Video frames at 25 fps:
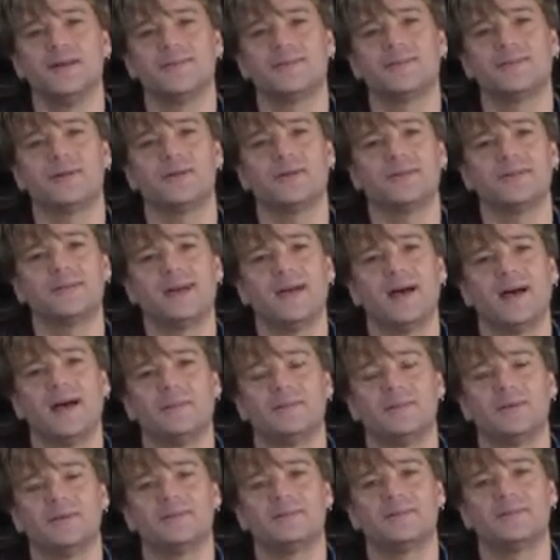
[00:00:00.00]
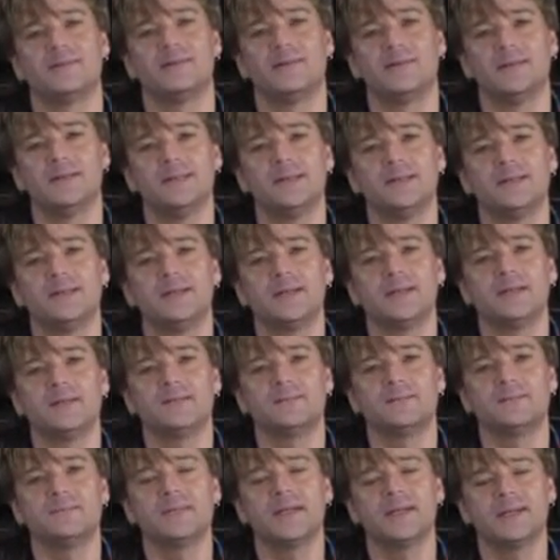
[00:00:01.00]
for your time, and
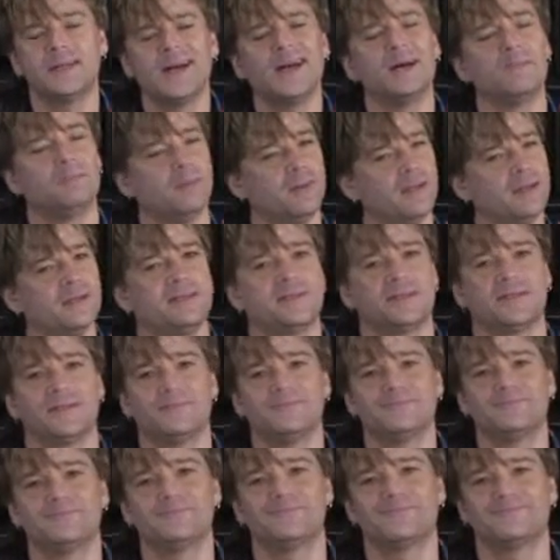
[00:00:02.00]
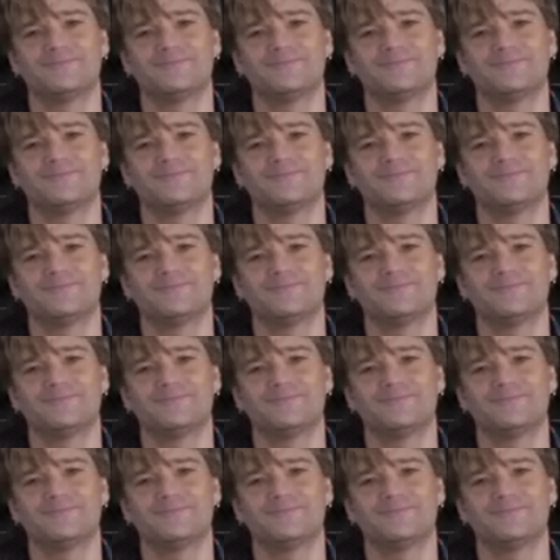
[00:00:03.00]
may God bless you.